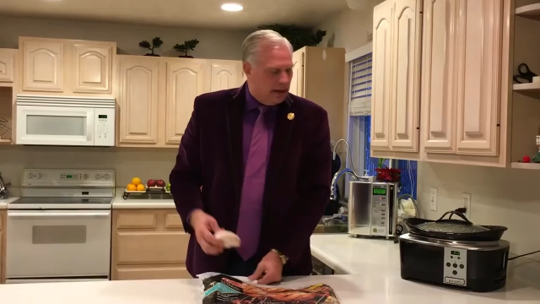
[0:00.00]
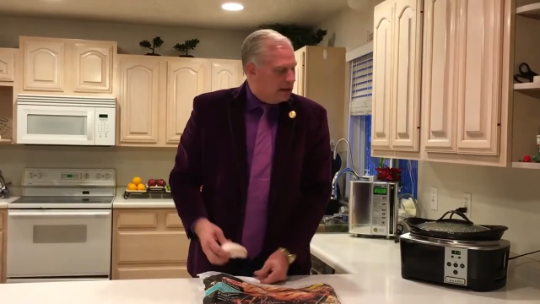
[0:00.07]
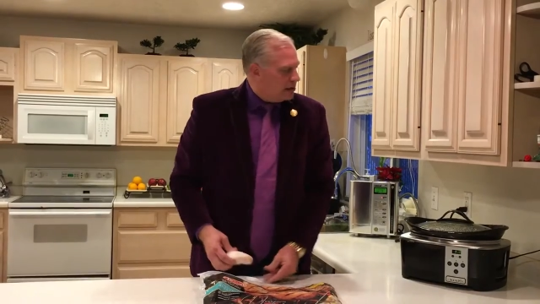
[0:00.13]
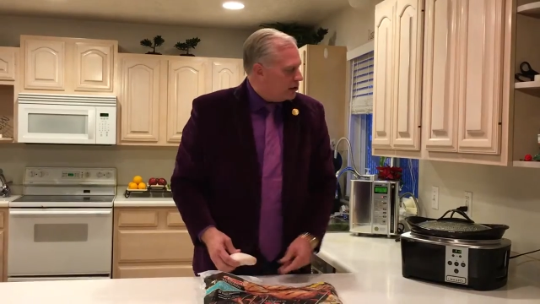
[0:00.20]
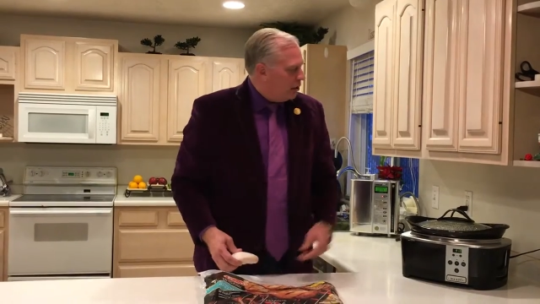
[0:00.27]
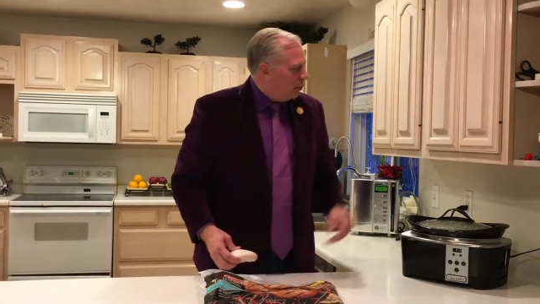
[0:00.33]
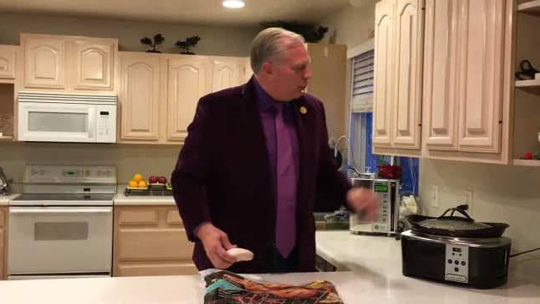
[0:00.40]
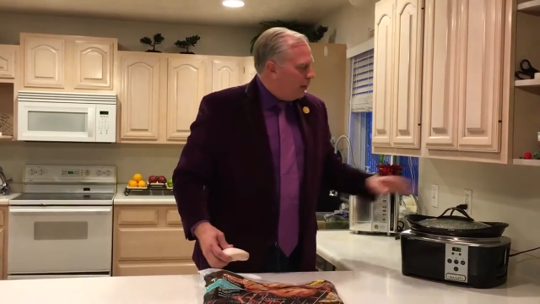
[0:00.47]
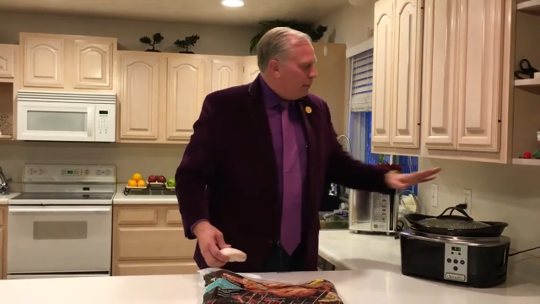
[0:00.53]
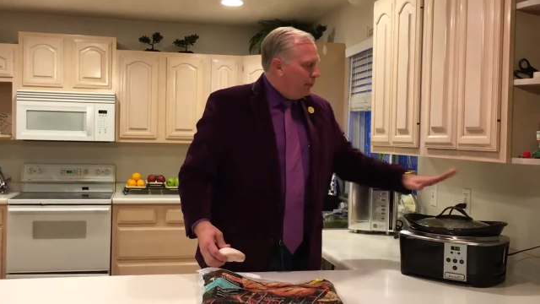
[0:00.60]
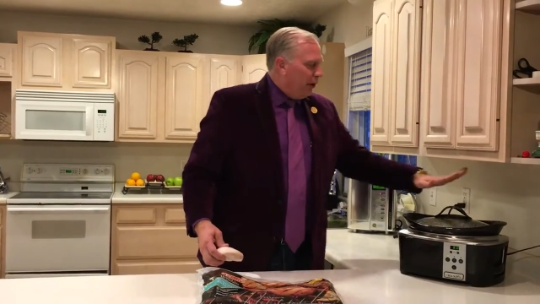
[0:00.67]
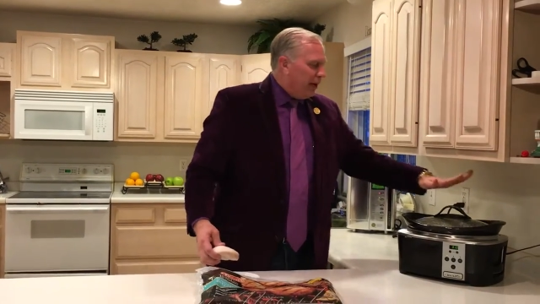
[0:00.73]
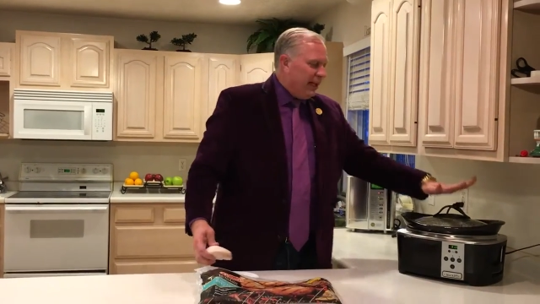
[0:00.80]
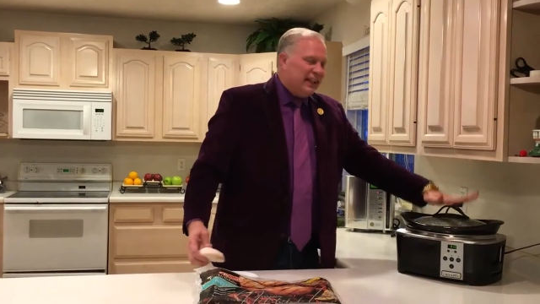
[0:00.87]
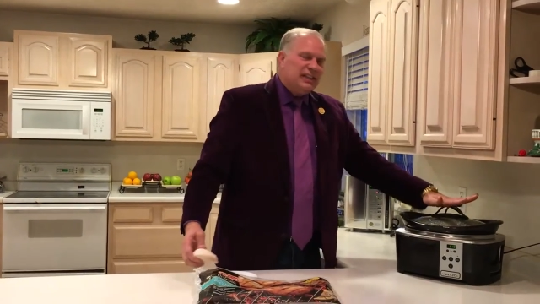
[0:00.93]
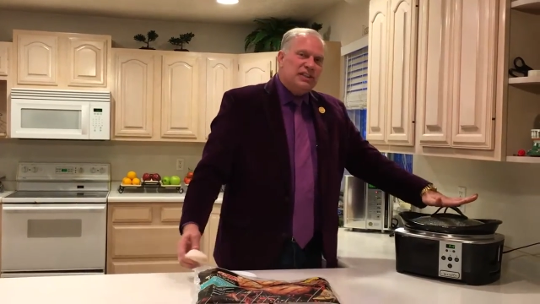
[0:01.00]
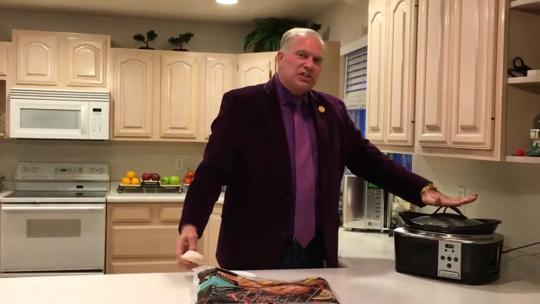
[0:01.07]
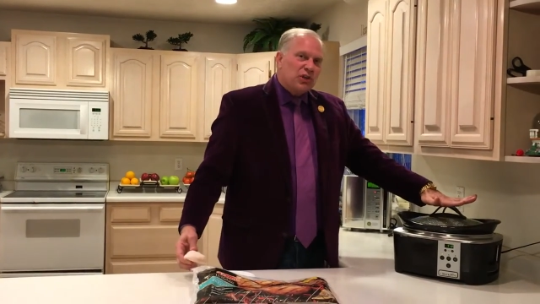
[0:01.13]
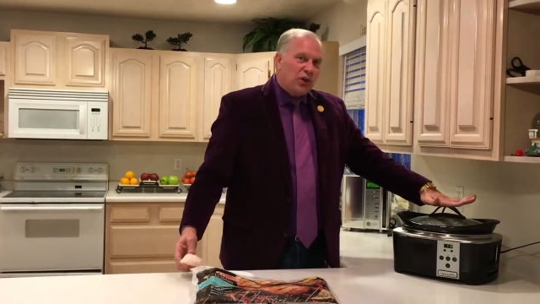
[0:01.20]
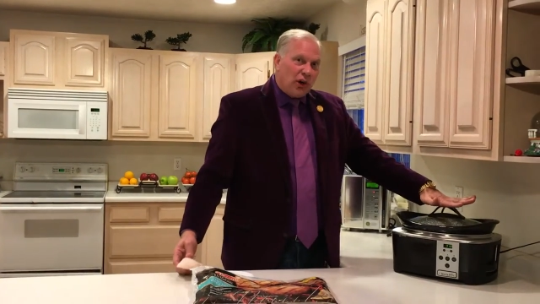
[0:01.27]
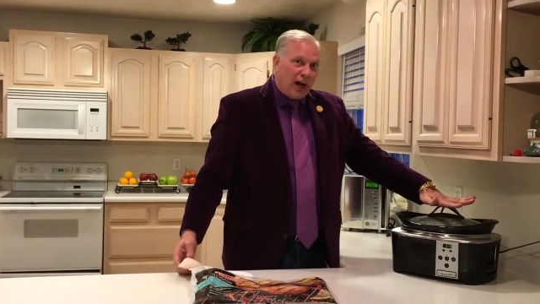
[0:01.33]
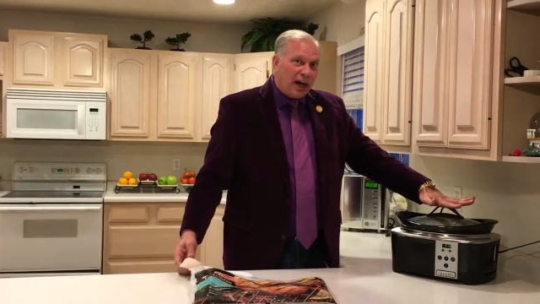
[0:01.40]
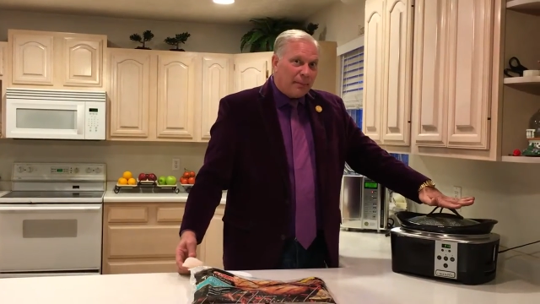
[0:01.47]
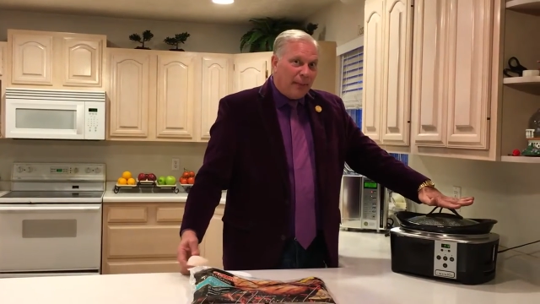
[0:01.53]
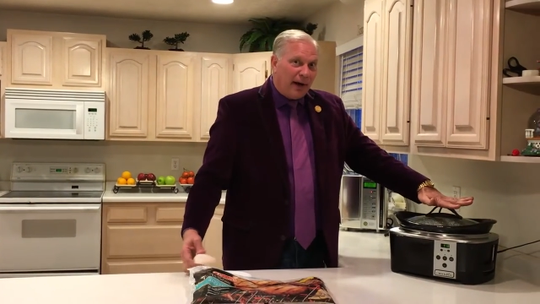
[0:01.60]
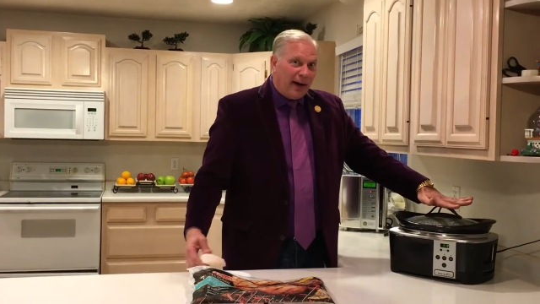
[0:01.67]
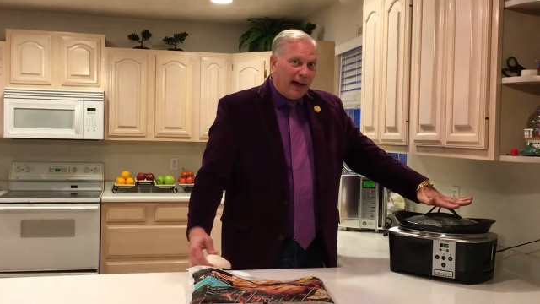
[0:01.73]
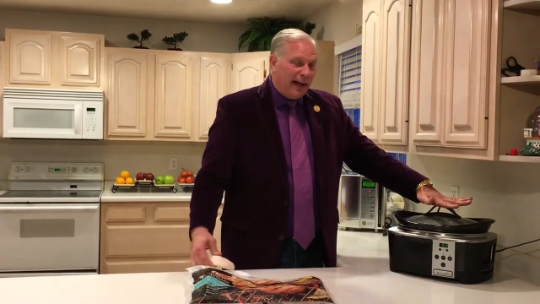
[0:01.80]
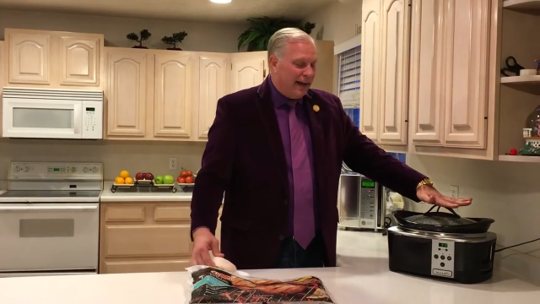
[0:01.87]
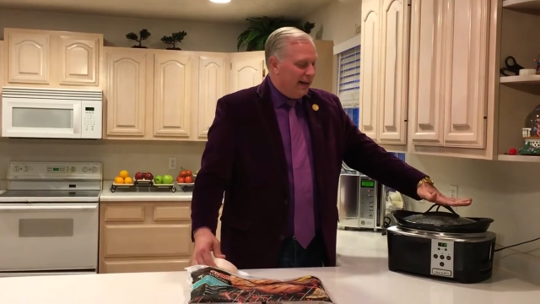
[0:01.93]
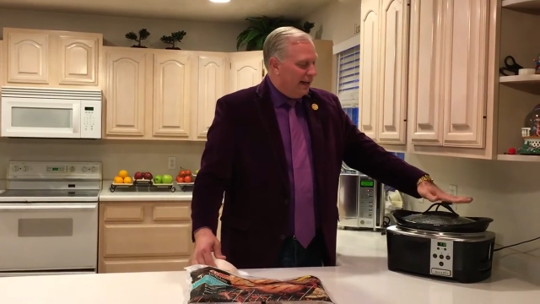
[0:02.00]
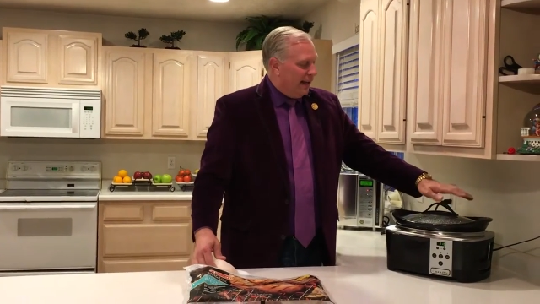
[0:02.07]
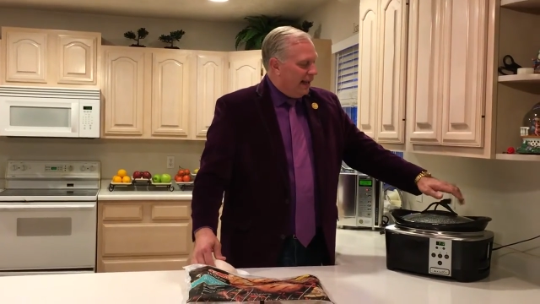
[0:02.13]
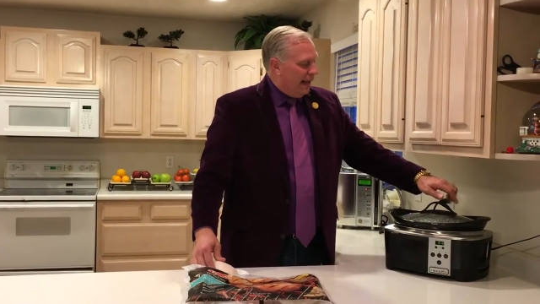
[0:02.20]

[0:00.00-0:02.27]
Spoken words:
So we put it in this crock pot,